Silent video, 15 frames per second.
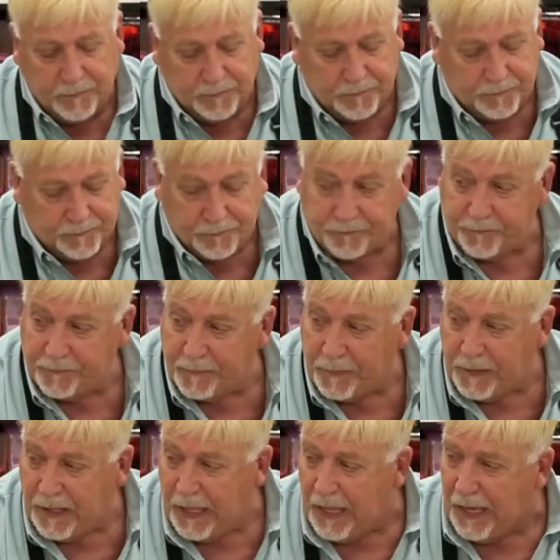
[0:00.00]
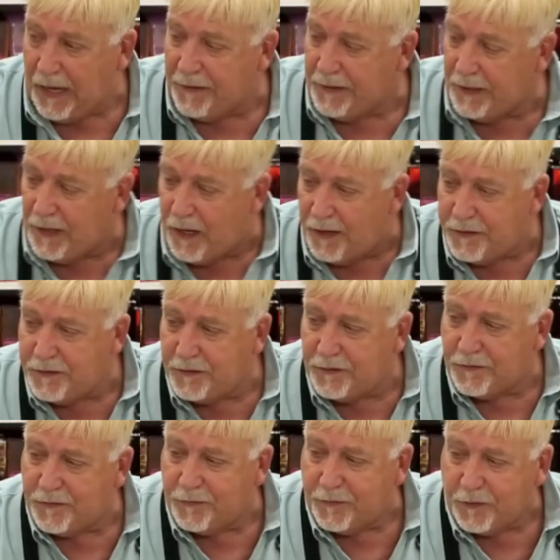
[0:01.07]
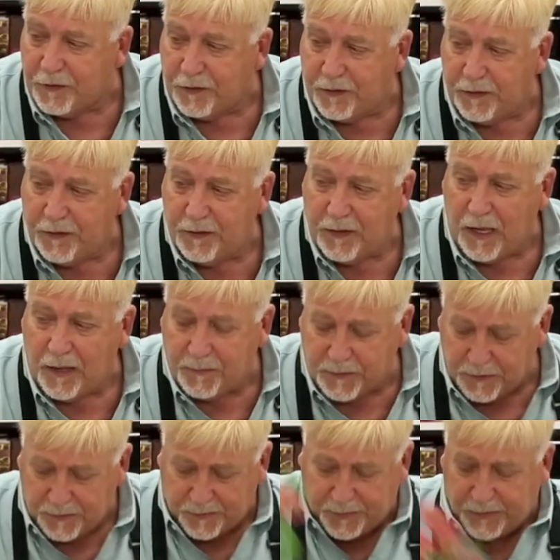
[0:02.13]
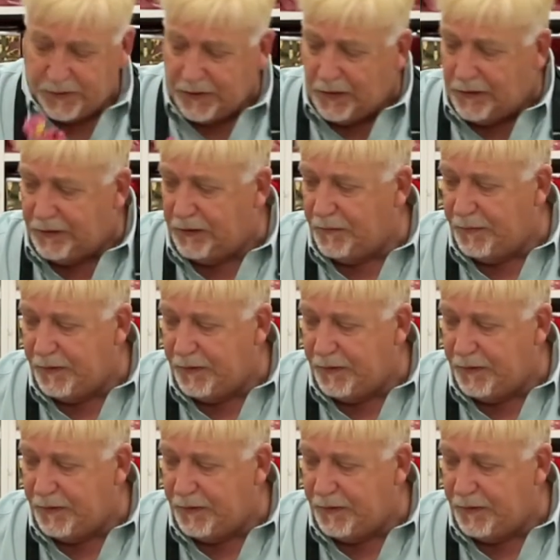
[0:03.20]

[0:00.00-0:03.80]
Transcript: And then under the fern, I'm going to put a little